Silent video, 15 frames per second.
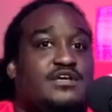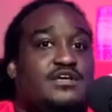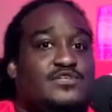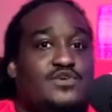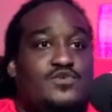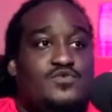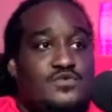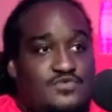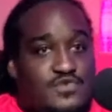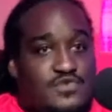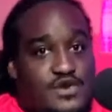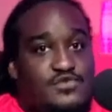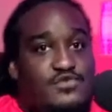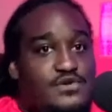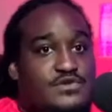So it was
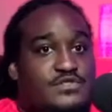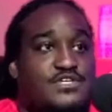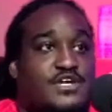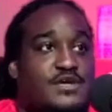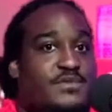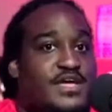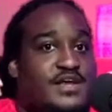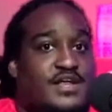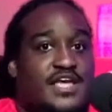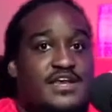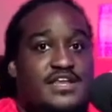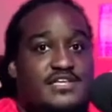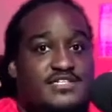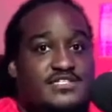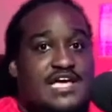very real to them.
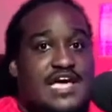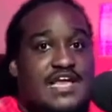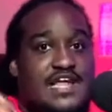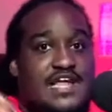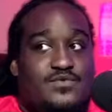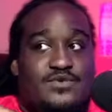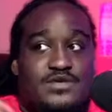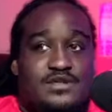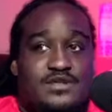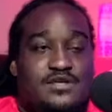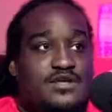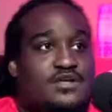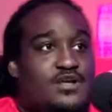And this is how they would